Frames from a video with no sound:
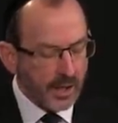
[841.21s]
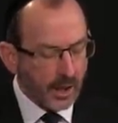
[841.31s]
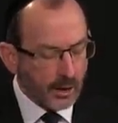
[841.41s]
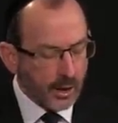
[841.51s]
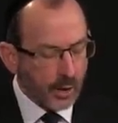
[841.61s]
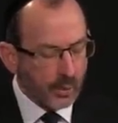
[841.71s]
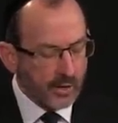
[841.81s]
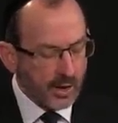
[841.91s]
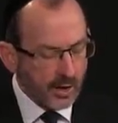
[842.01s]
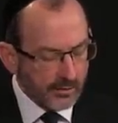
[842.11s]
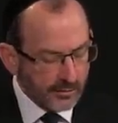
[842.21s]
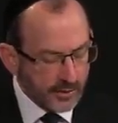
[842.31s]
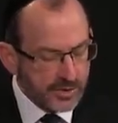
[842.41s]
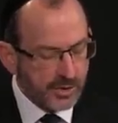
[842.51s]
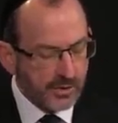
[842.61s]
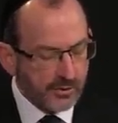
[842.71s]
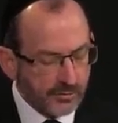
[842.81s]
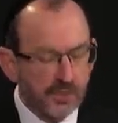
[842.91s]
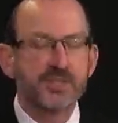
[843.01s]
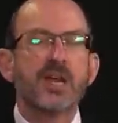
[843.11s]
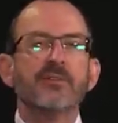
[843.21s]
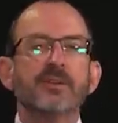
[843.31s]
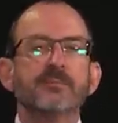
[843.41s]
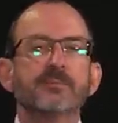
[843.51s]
alone. Verse, verse 7.